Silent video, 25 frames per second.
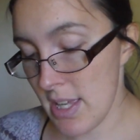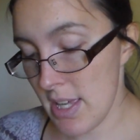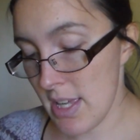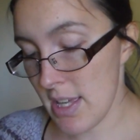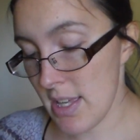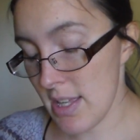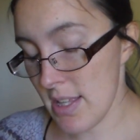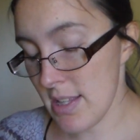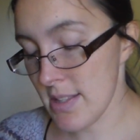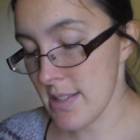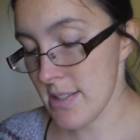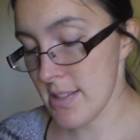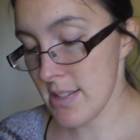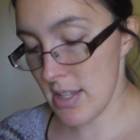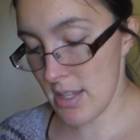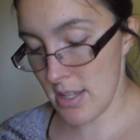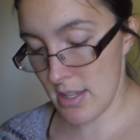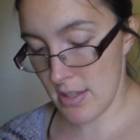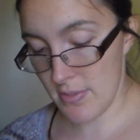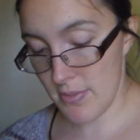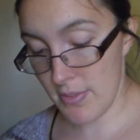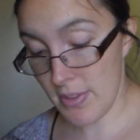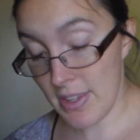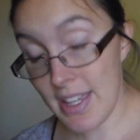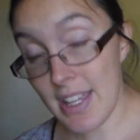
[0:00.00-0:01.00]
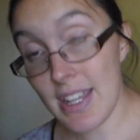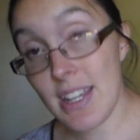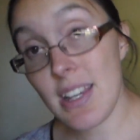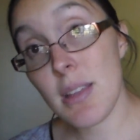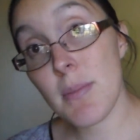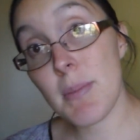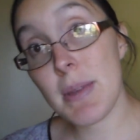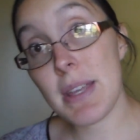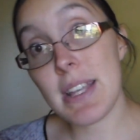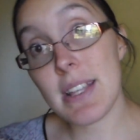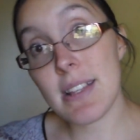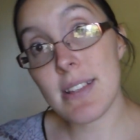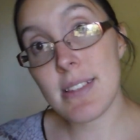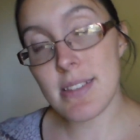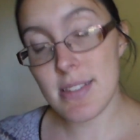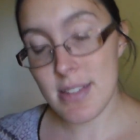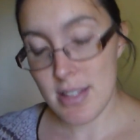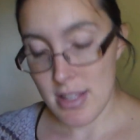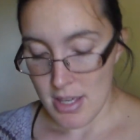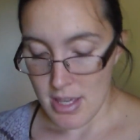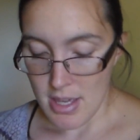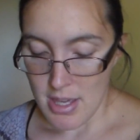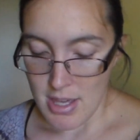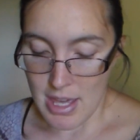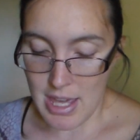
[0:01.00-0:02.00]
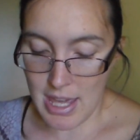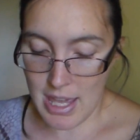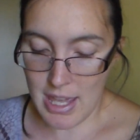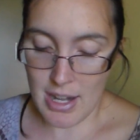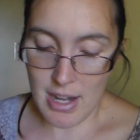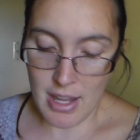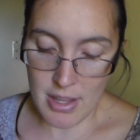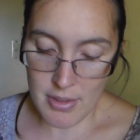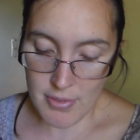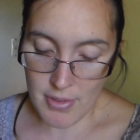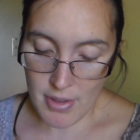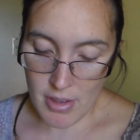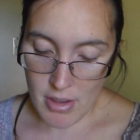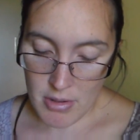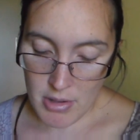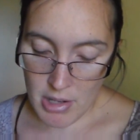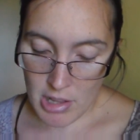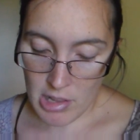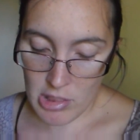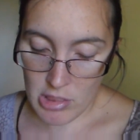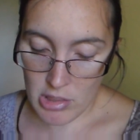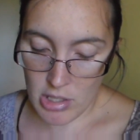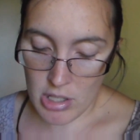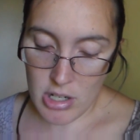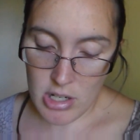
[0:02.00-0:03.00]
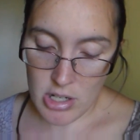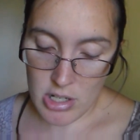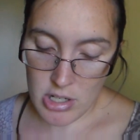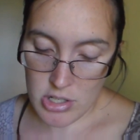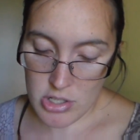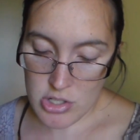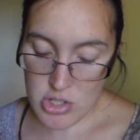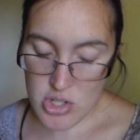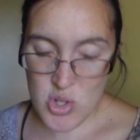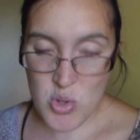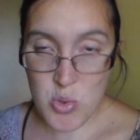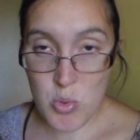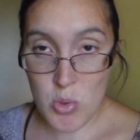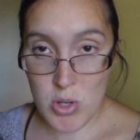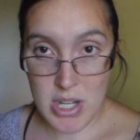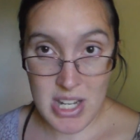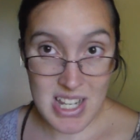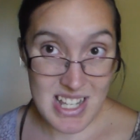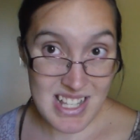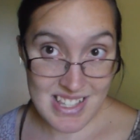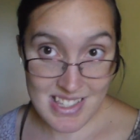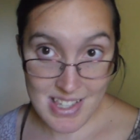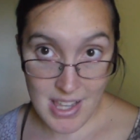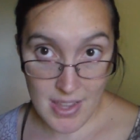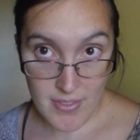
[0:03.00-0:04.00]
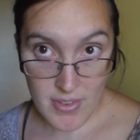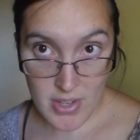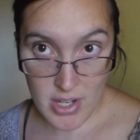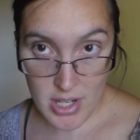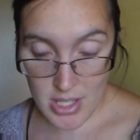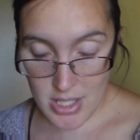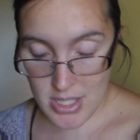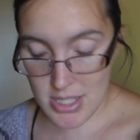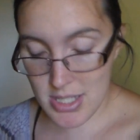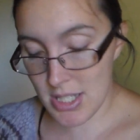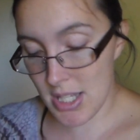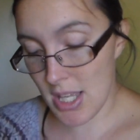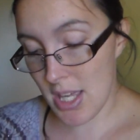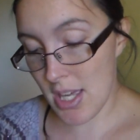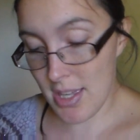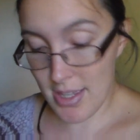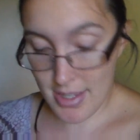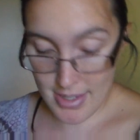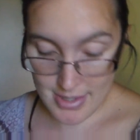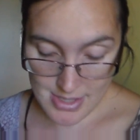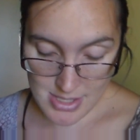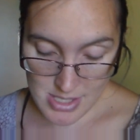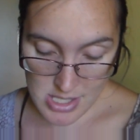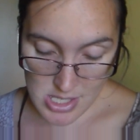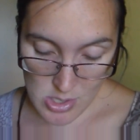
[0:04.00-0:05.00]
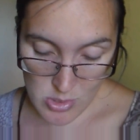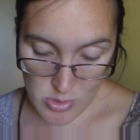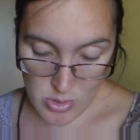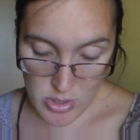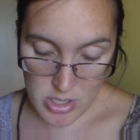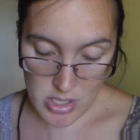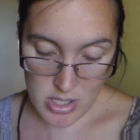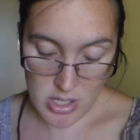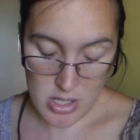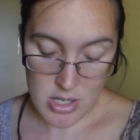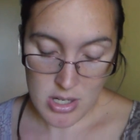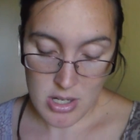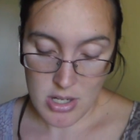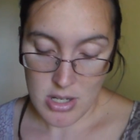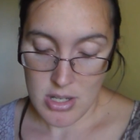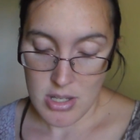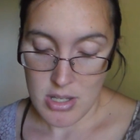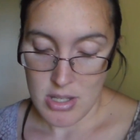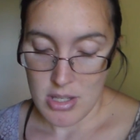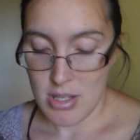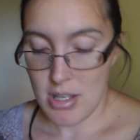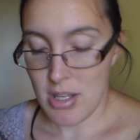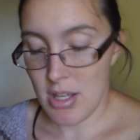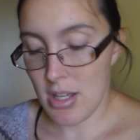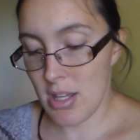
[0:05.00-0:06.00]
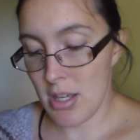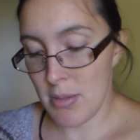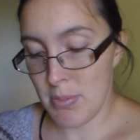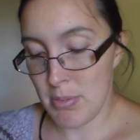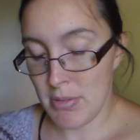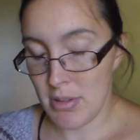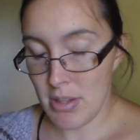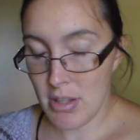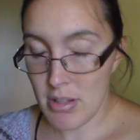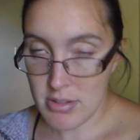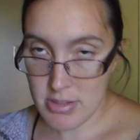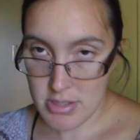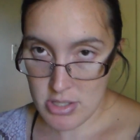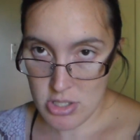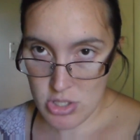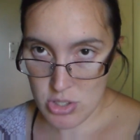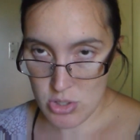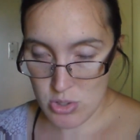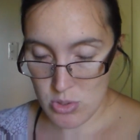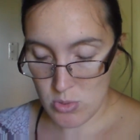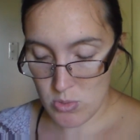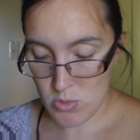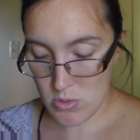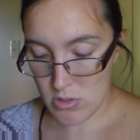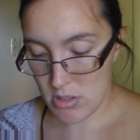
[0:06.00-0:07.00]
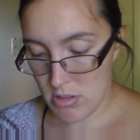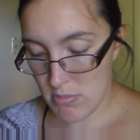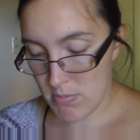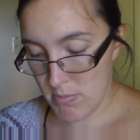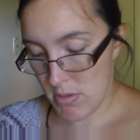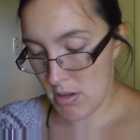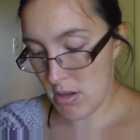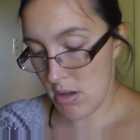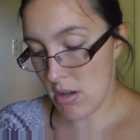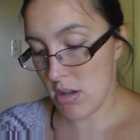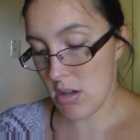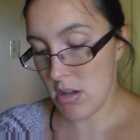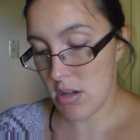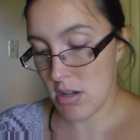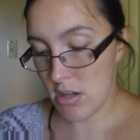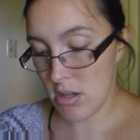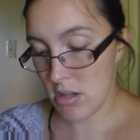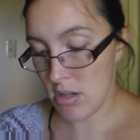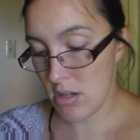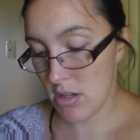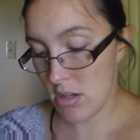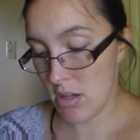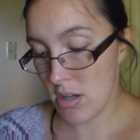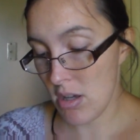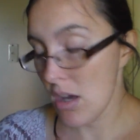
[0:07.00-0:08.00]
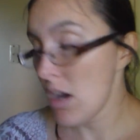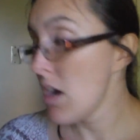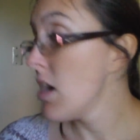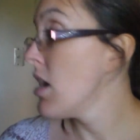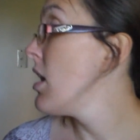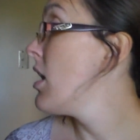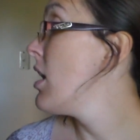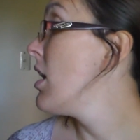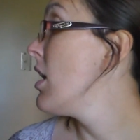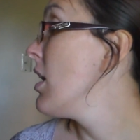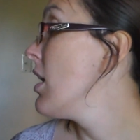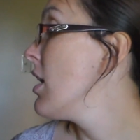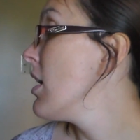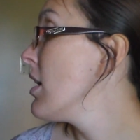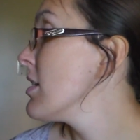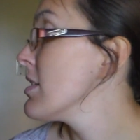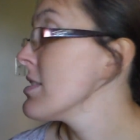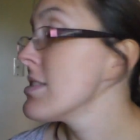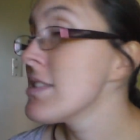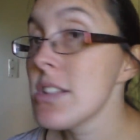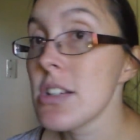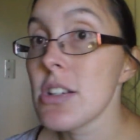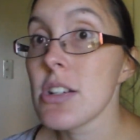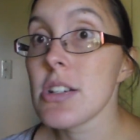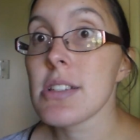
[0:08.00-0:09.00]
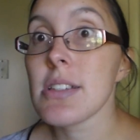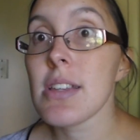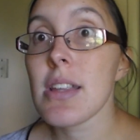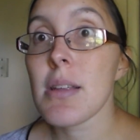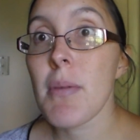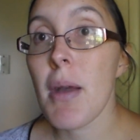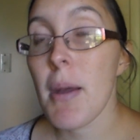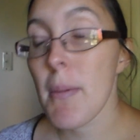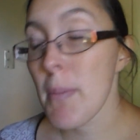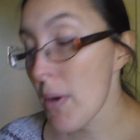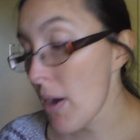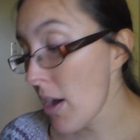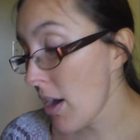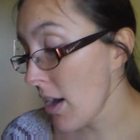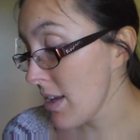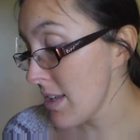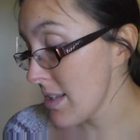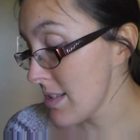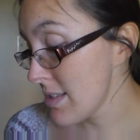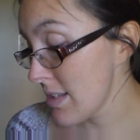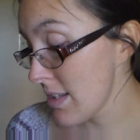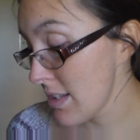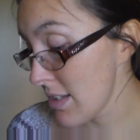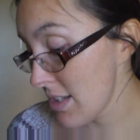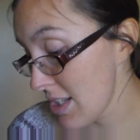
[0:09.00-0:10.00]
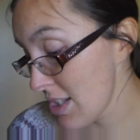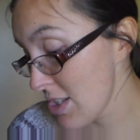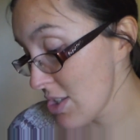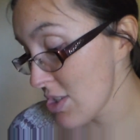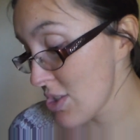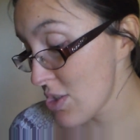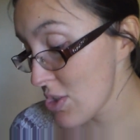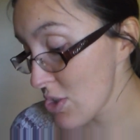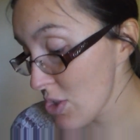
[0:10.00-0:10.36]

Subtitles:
cans of kidney beans, and I found a large 27-ounce can, so we're a couple ounces short, but seriously, my pot is getting